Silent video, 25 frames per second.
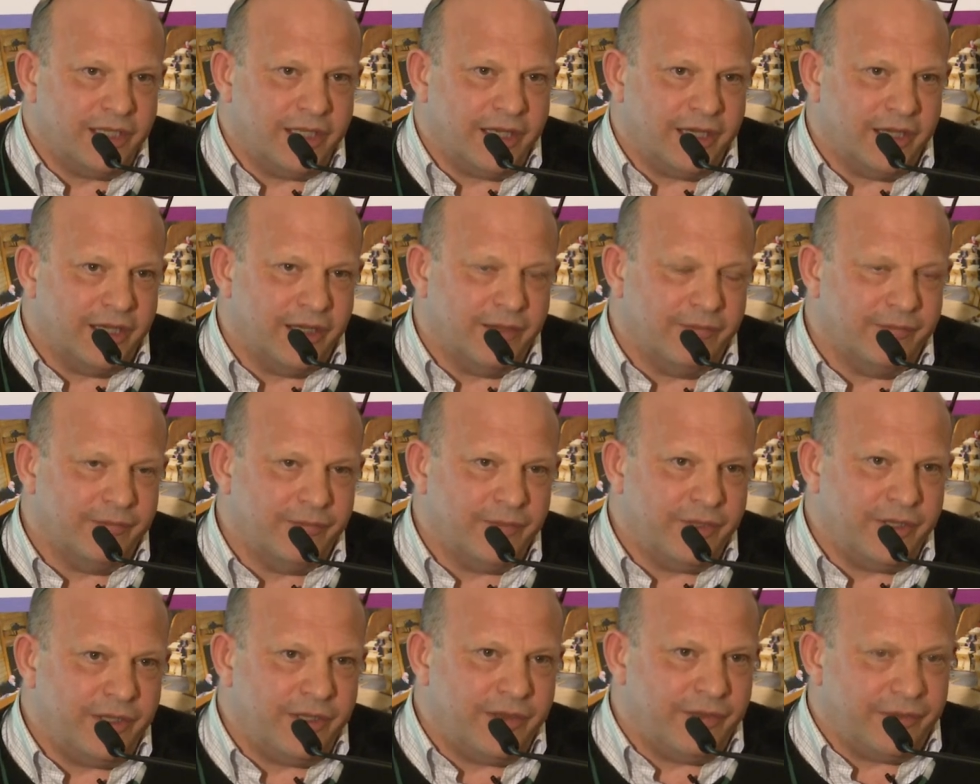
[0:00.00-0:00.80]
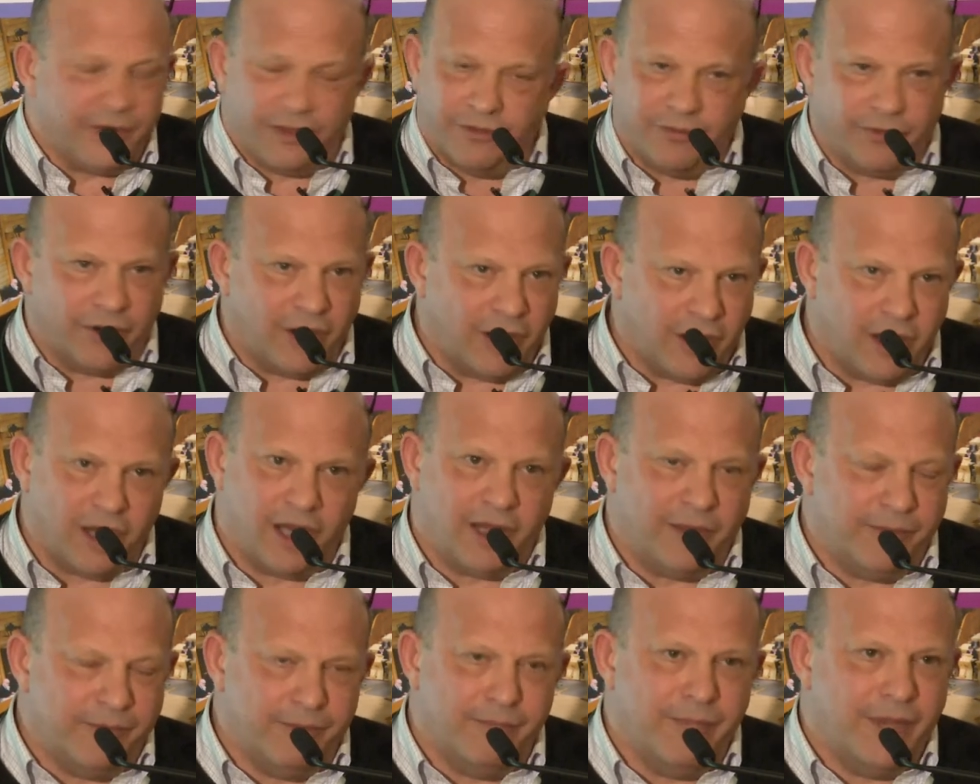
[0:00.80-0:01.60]
Um, there are
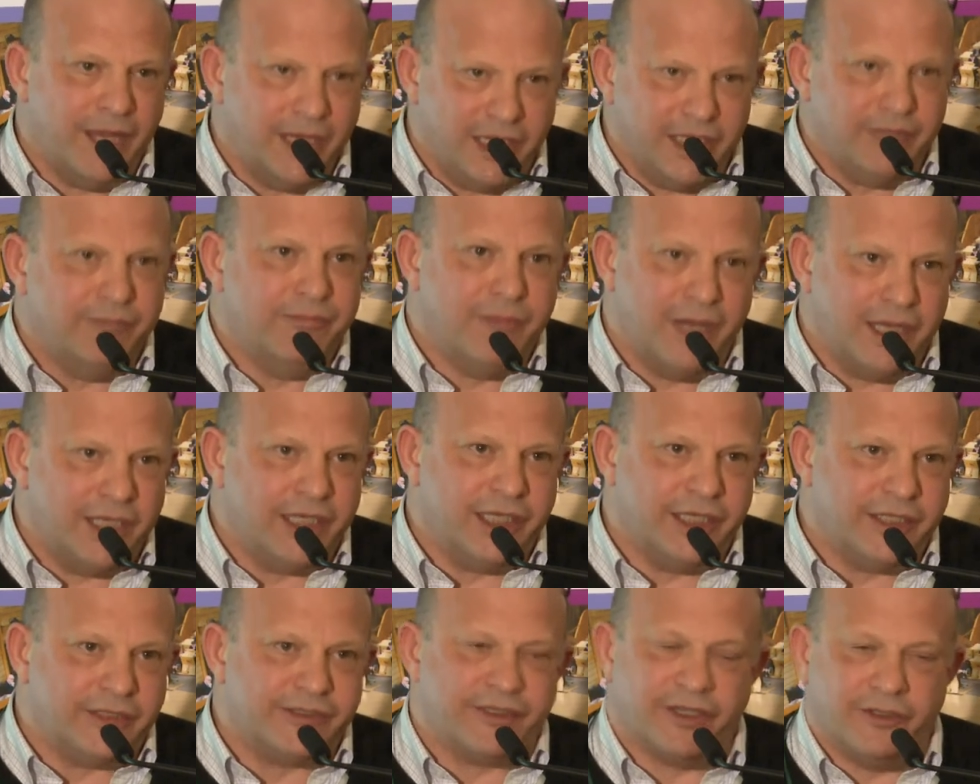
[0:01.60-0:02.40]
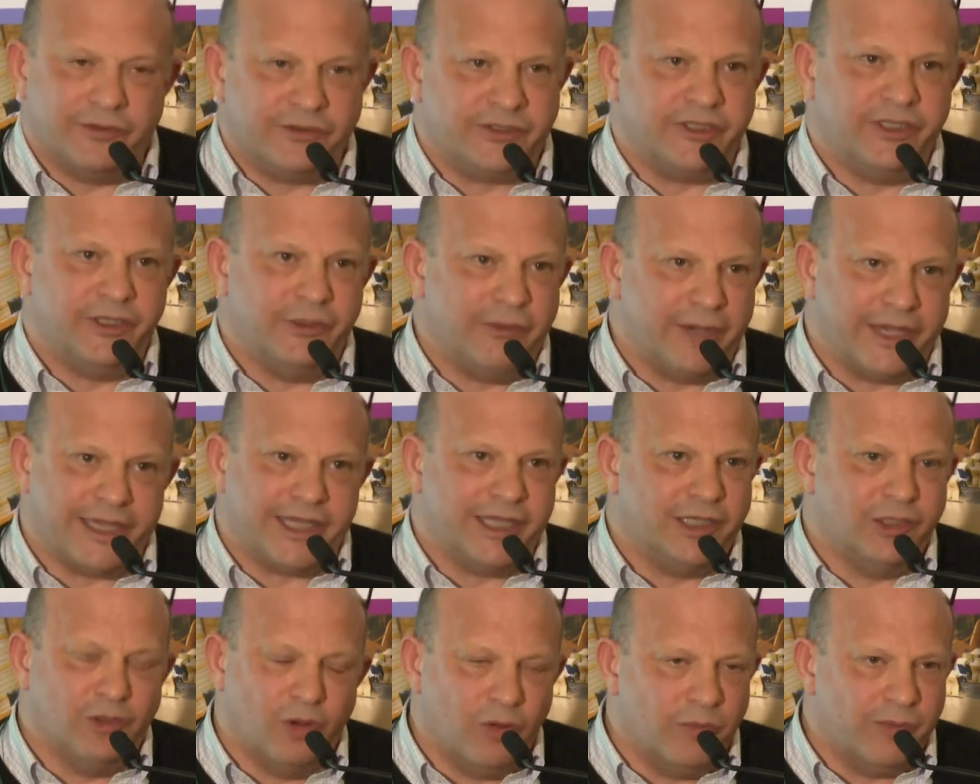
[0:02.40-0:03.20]
many, many
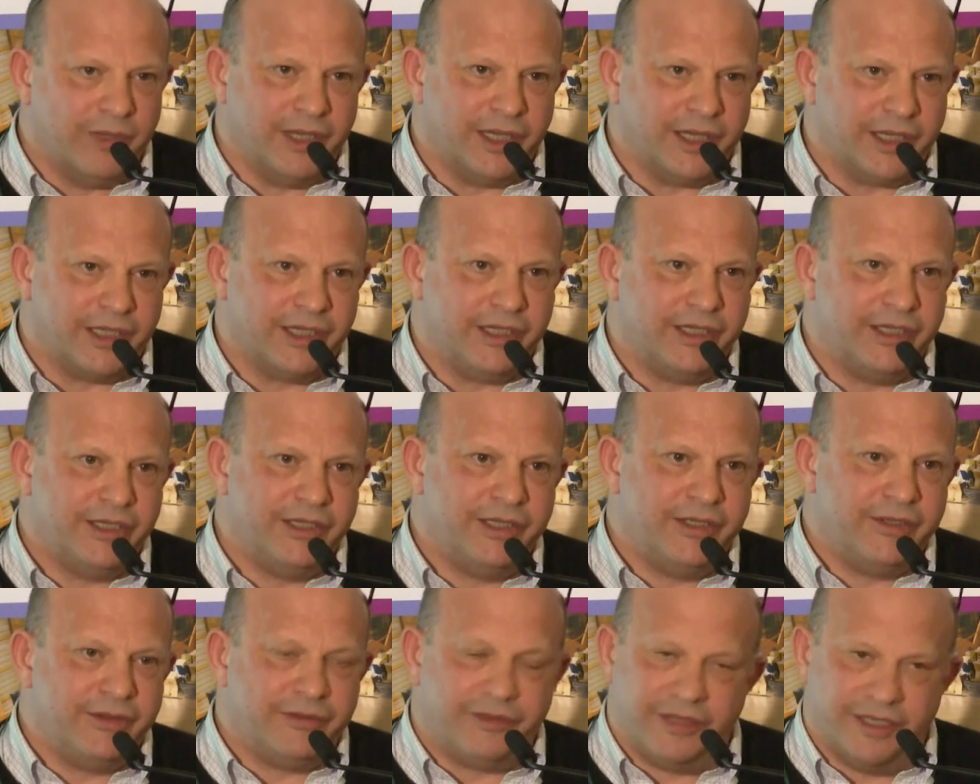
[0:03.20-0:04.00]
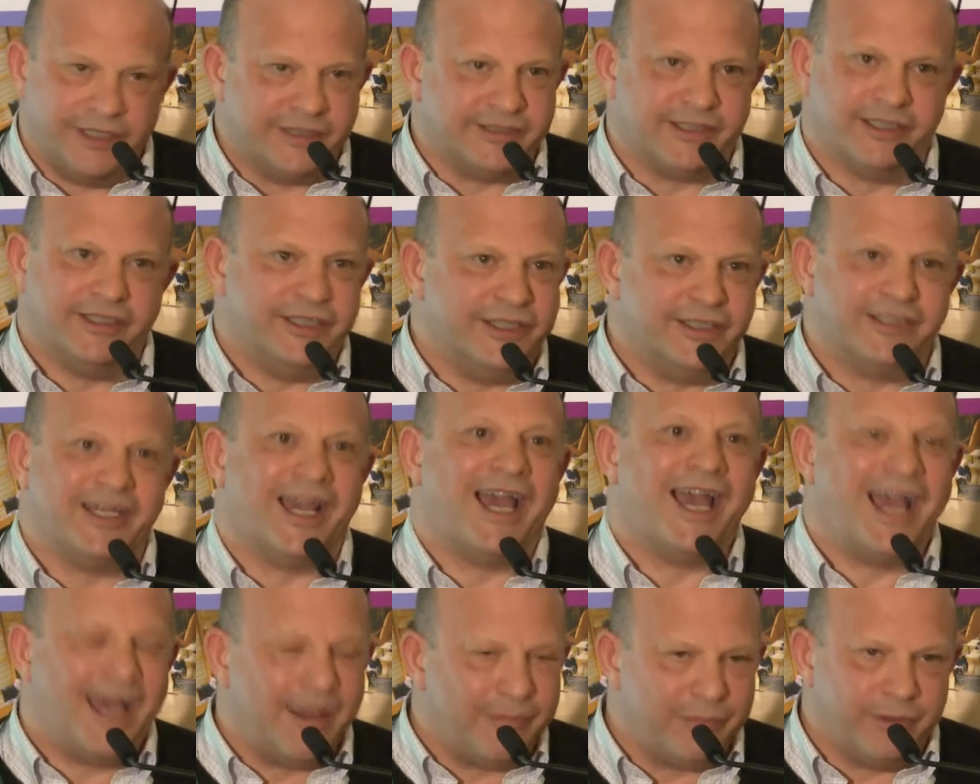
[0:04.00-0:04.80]
socioeconomic things that need to
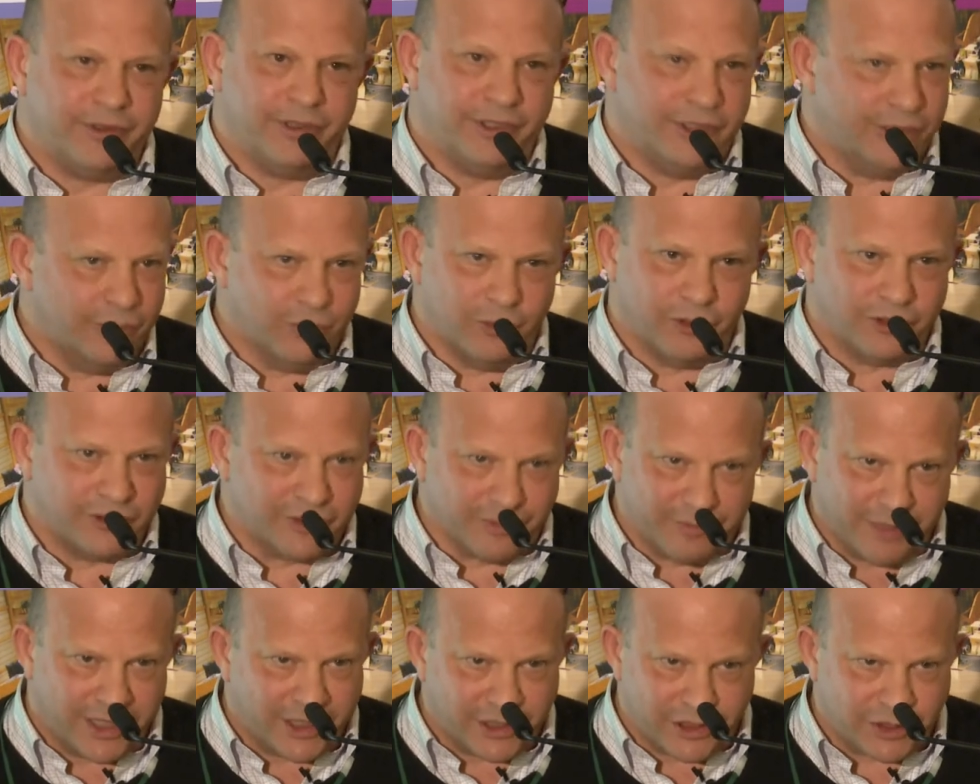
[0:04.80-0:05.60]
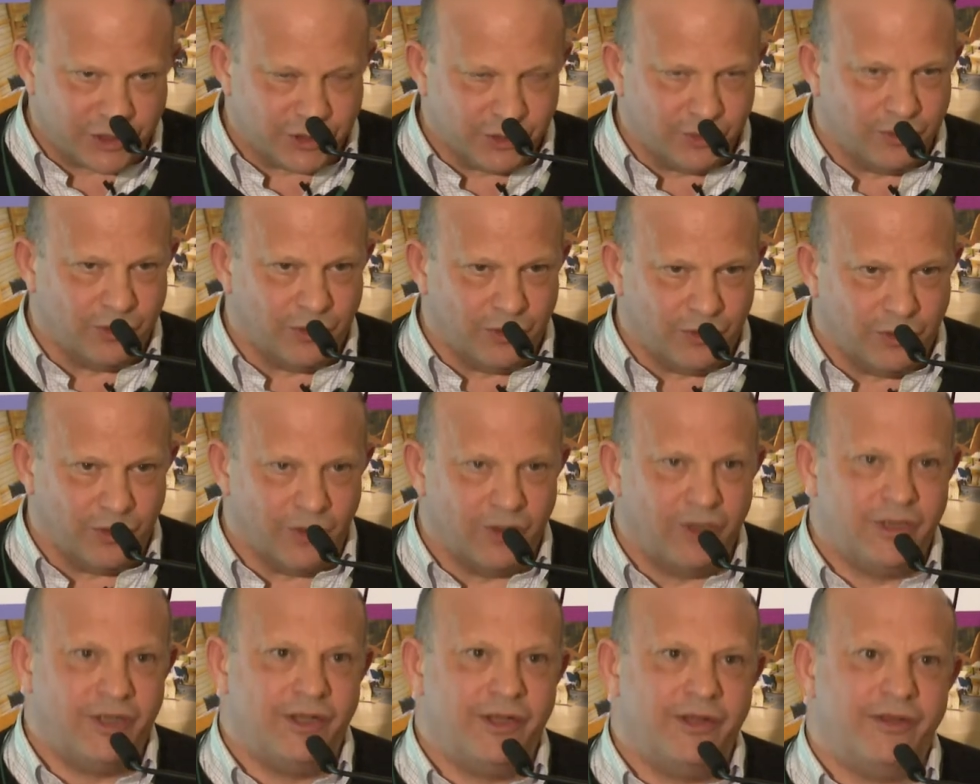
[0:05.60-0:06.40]
happen in order to make sure
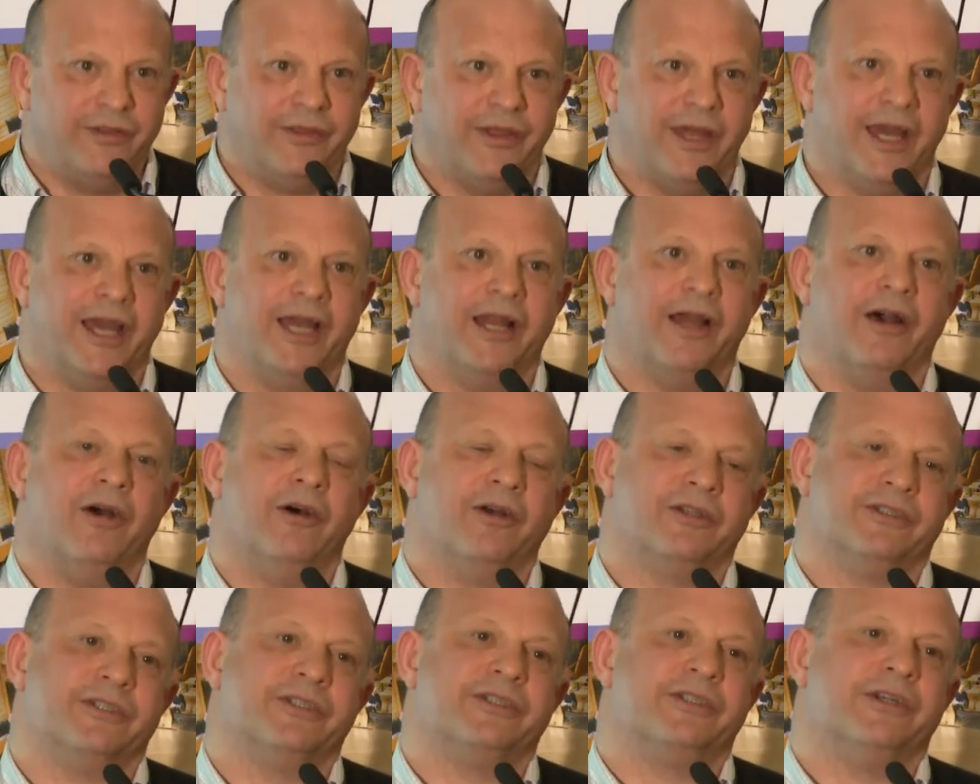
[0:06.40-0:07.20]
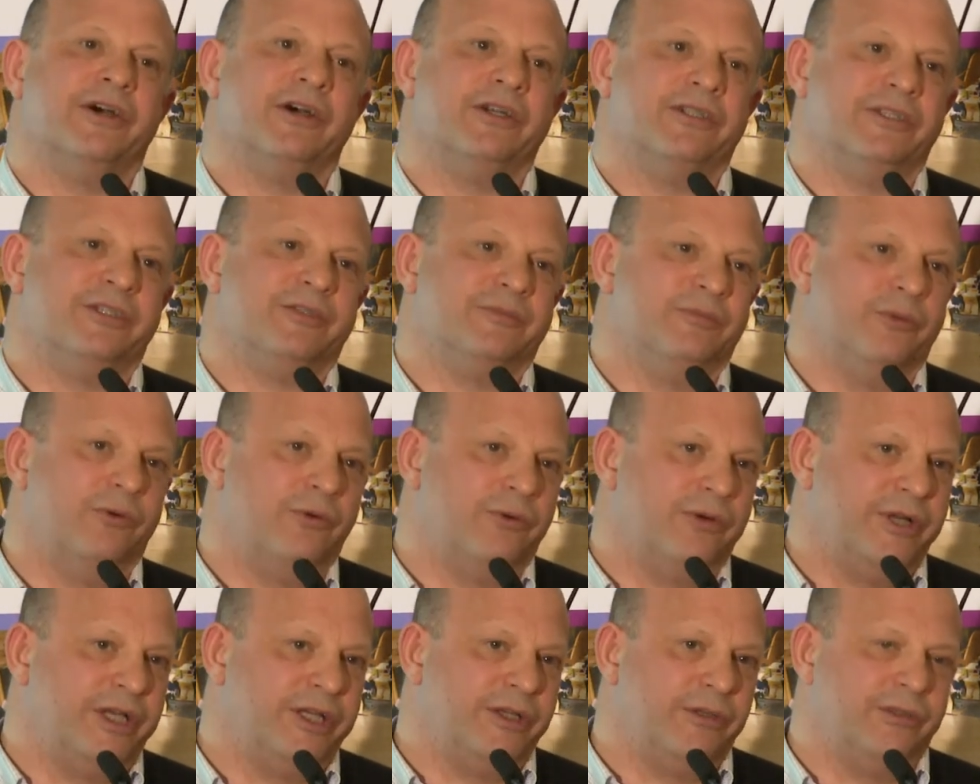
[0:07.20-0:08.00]
that our society is
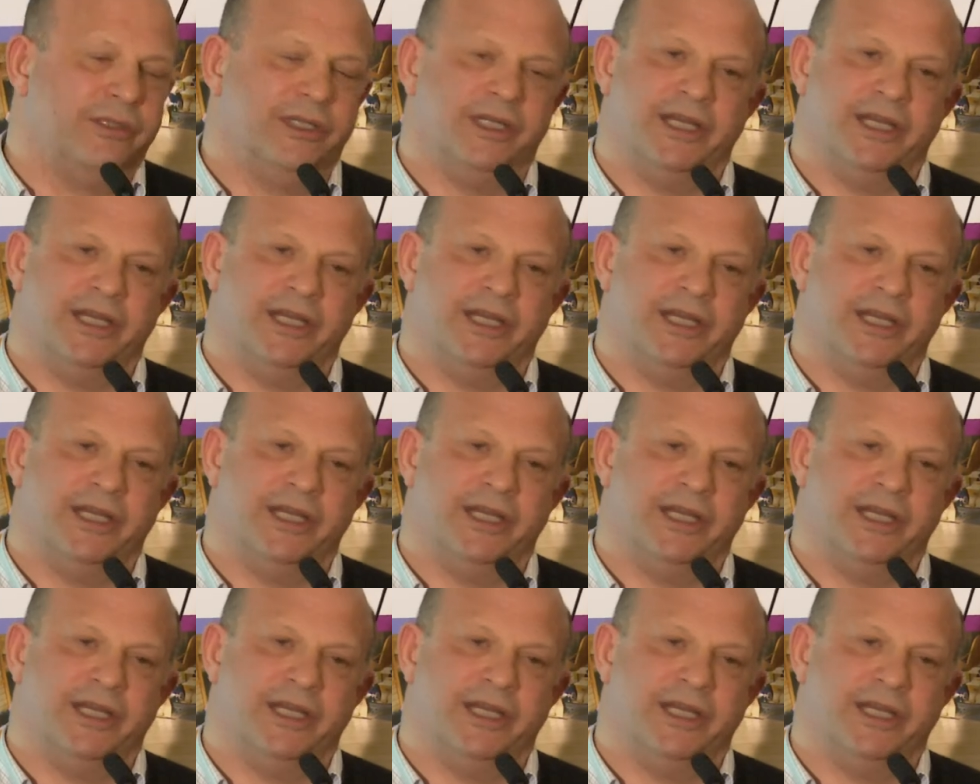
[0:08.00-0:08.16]
more equal.